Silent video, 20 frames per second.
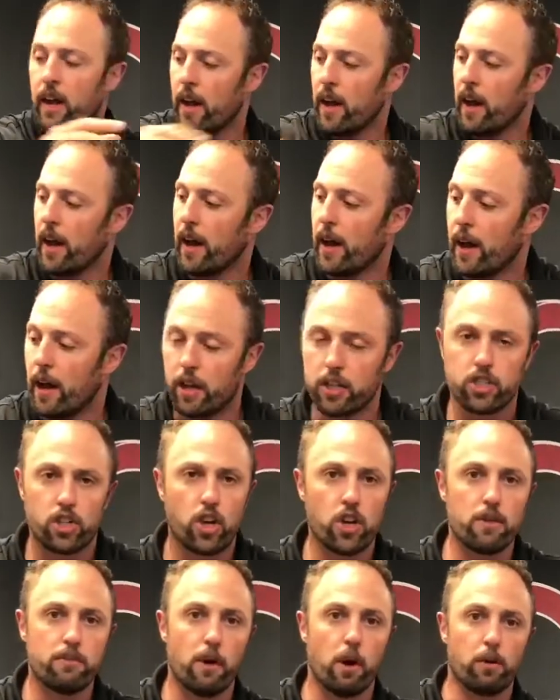I'll show
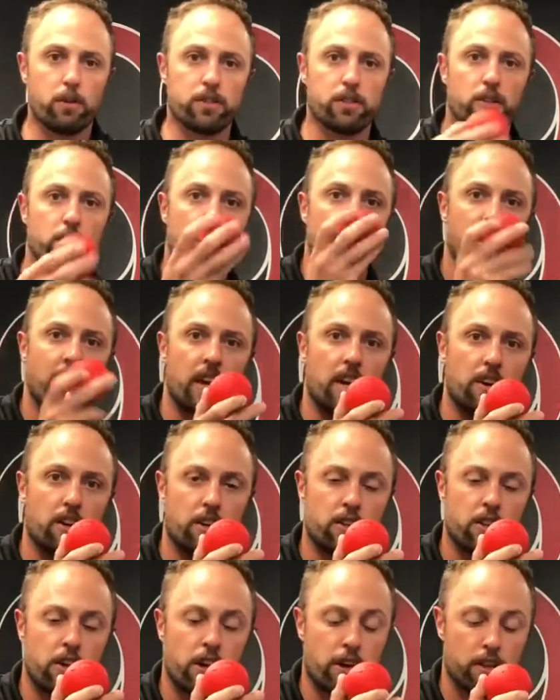you both. So you can get your
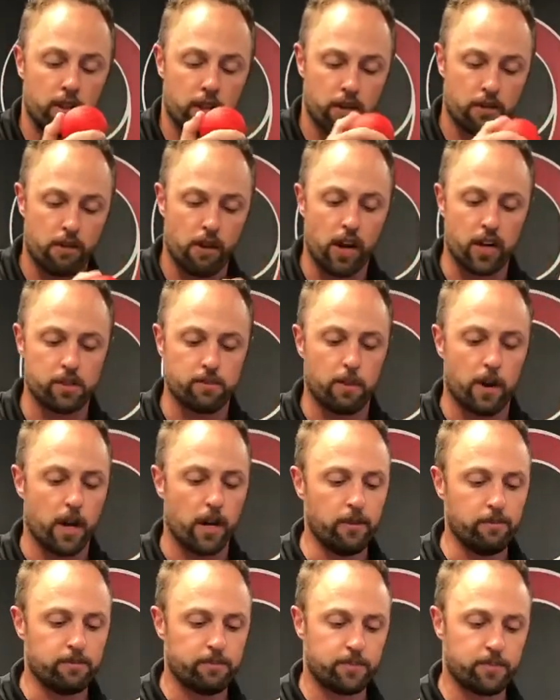lacrosse
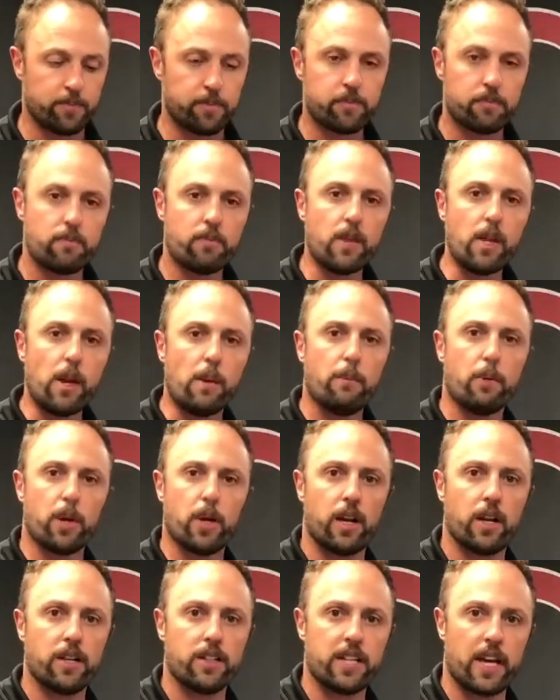ball, put it
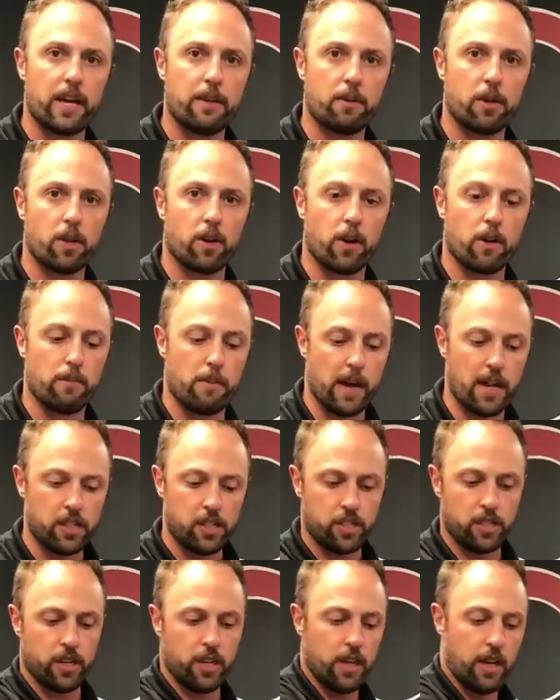on a table or a
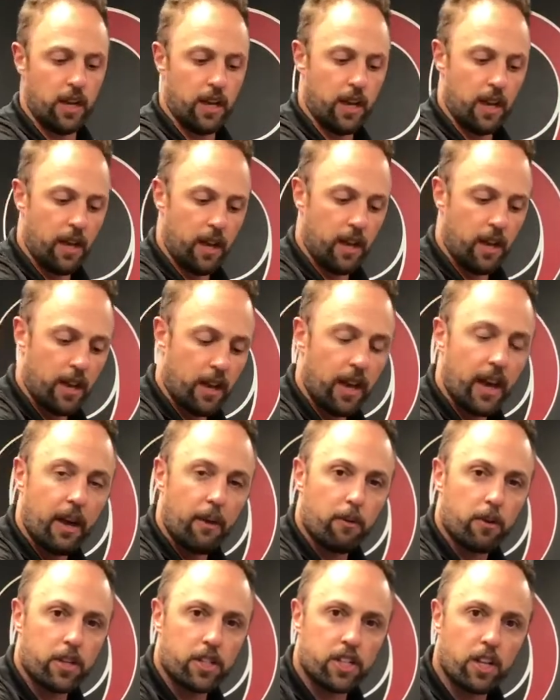bench, and
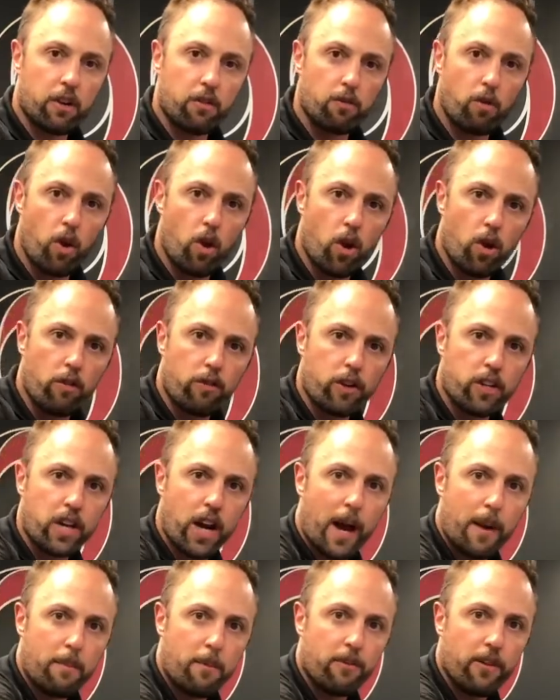we're just going to roll over
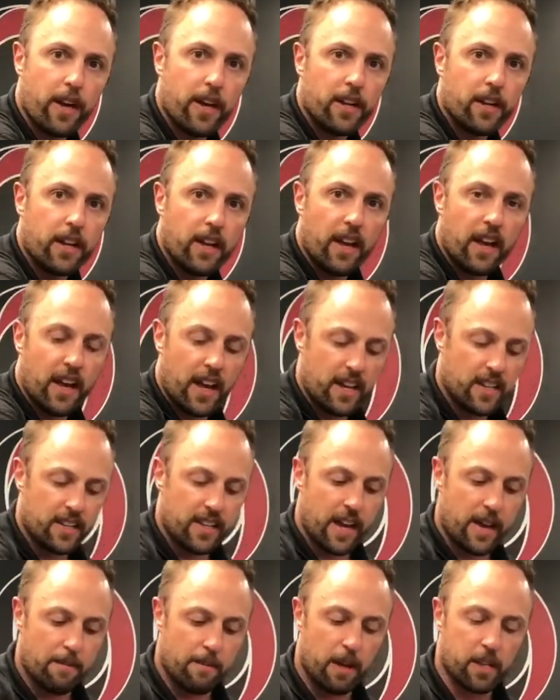top of it into
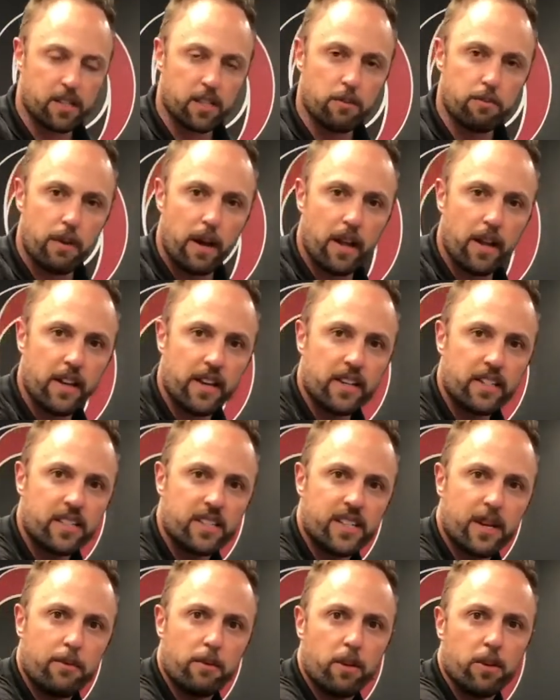that muscle belly, into
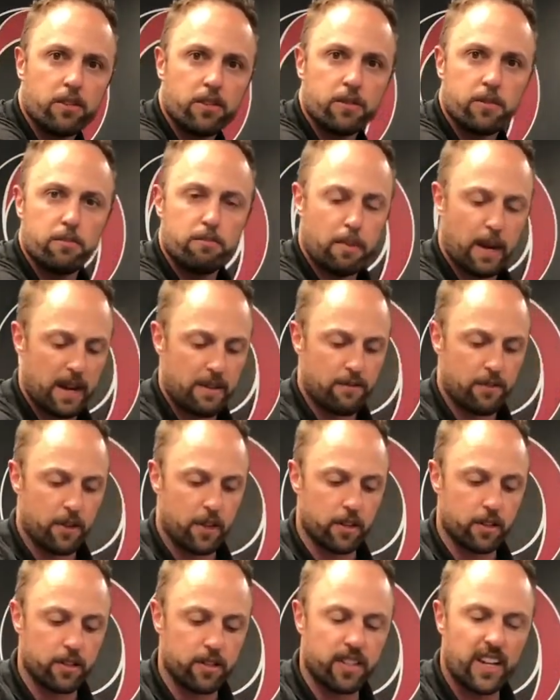some of those
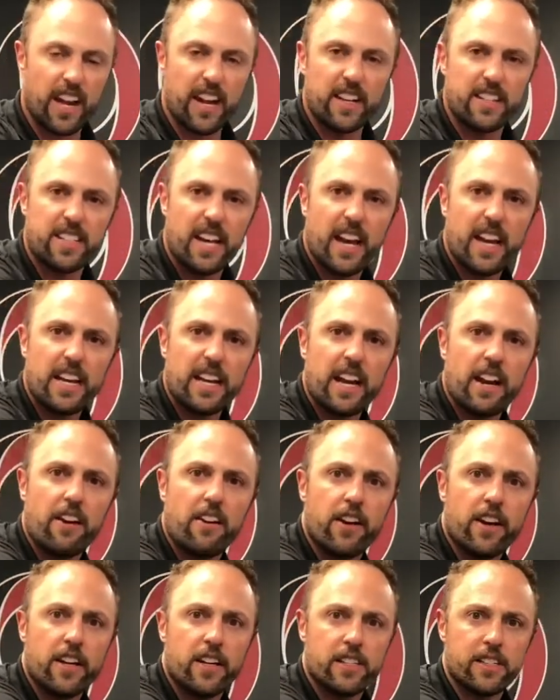painful kind of tight
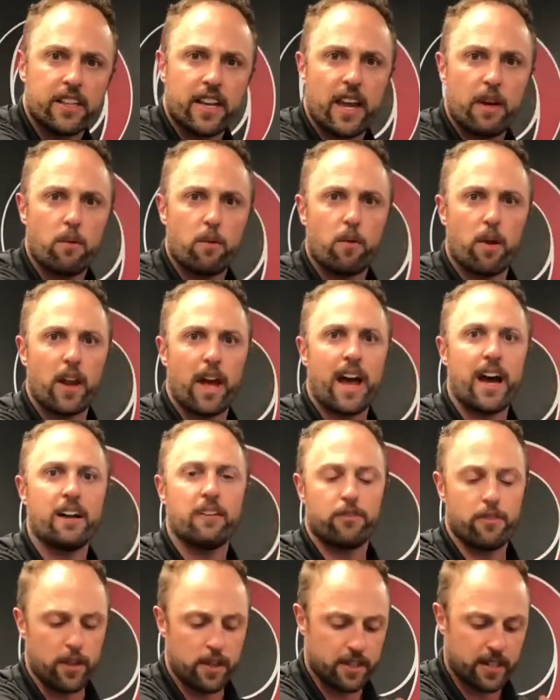areas. Again, we want to hunt
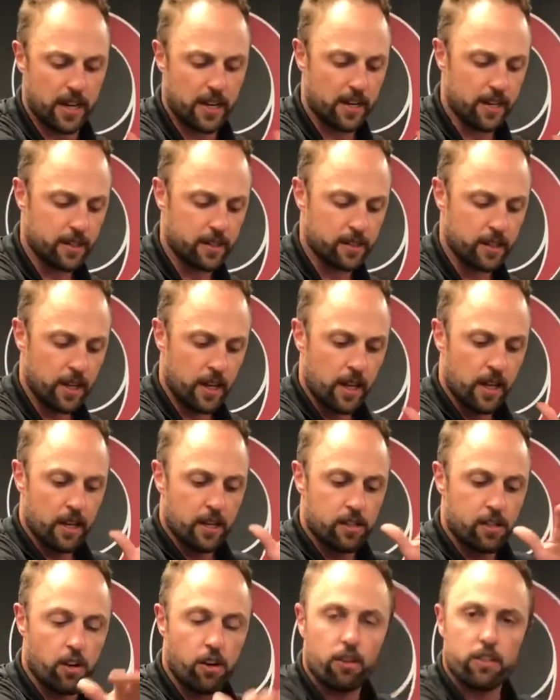for the tightness.
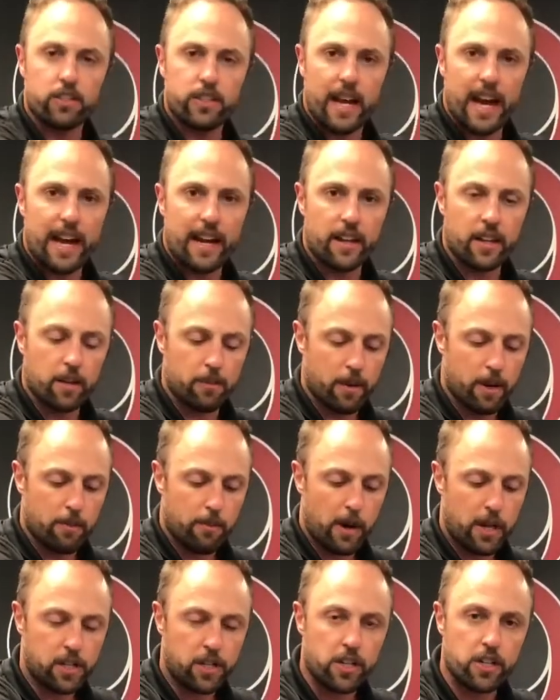So to add a little bit of
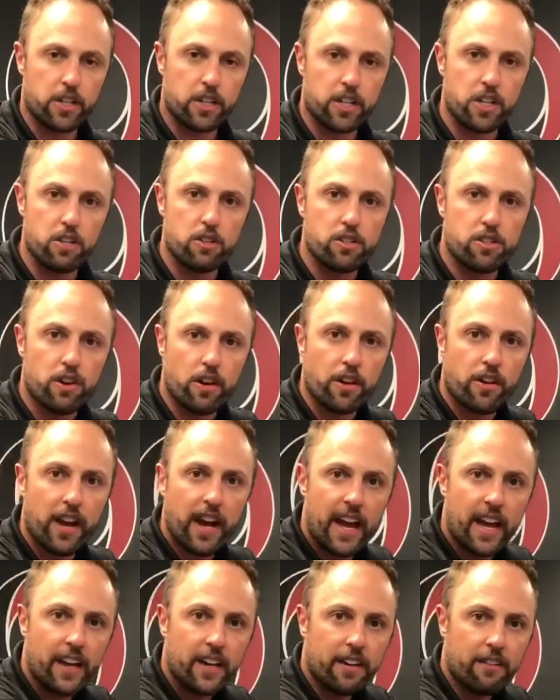pressure, you can use your other
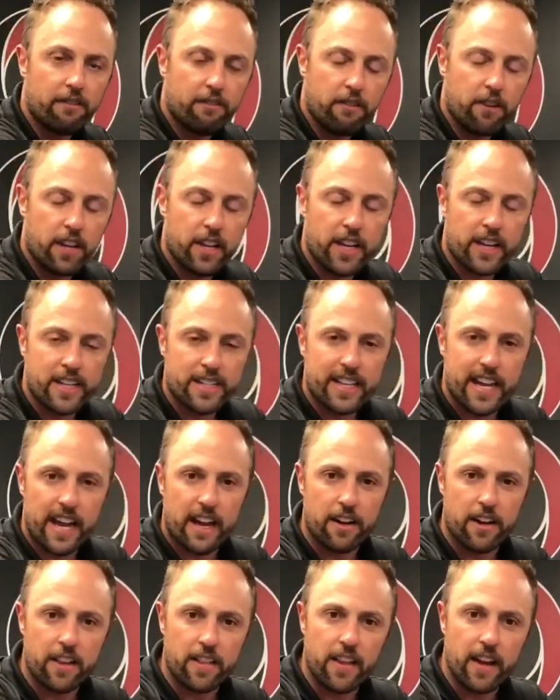hand and really get
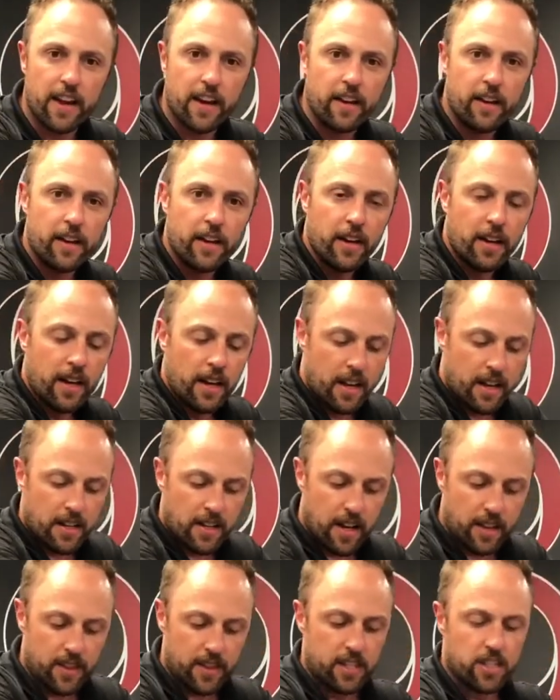down in there.
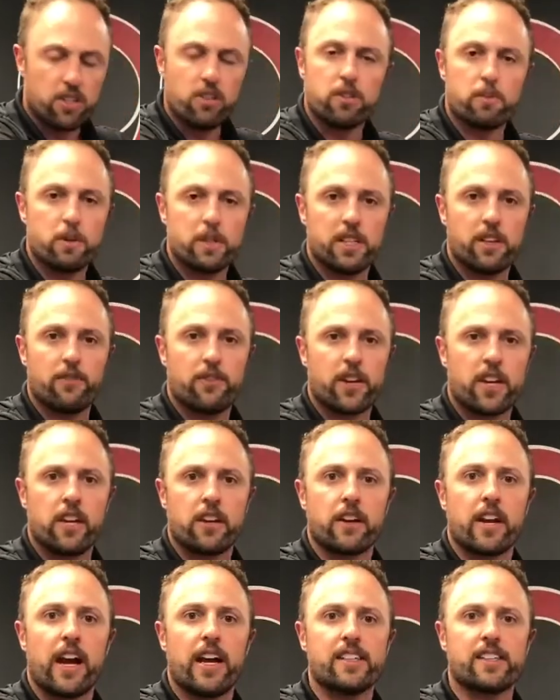Nothing too specific here,
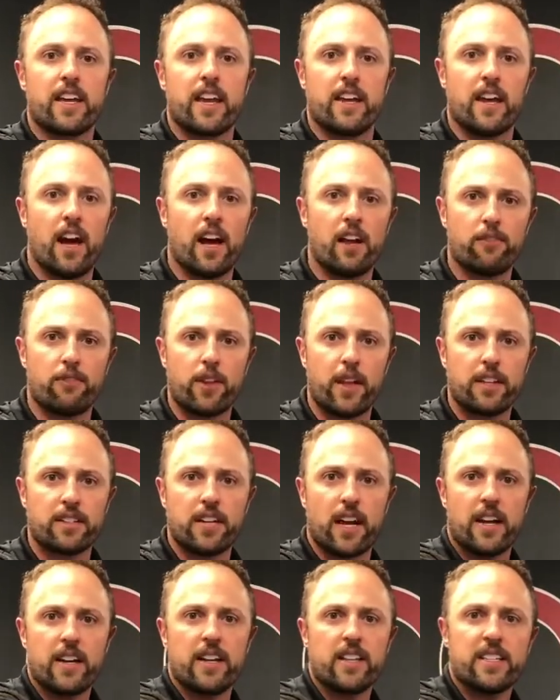guys. Again, hunt for that
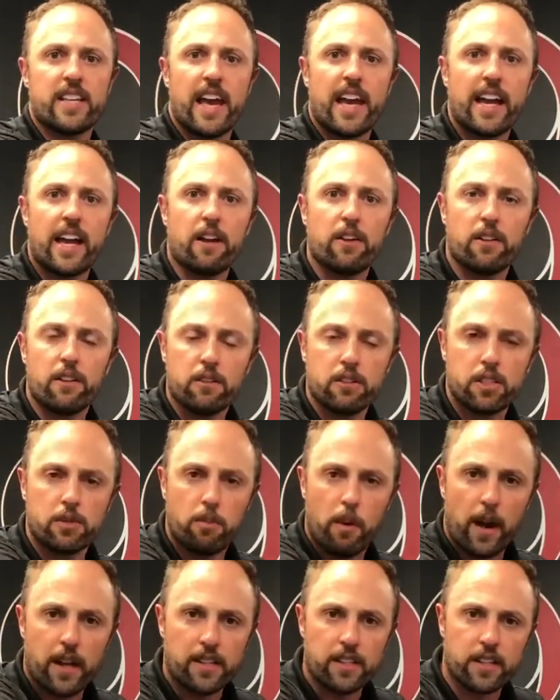tightness, hang out on those
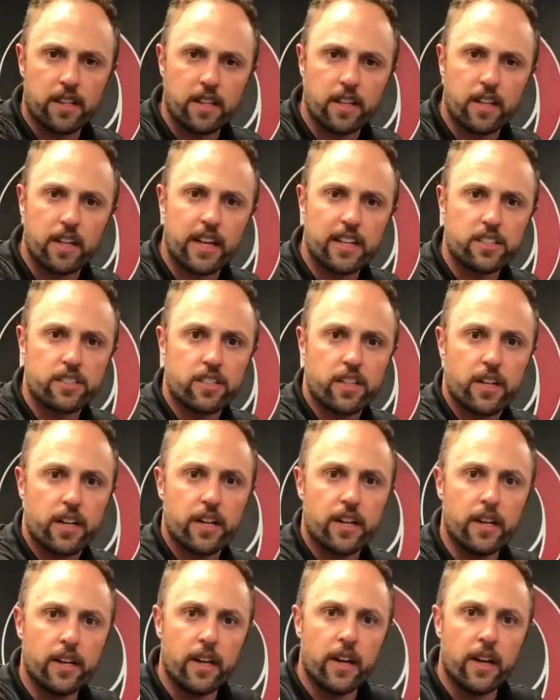spots a little extra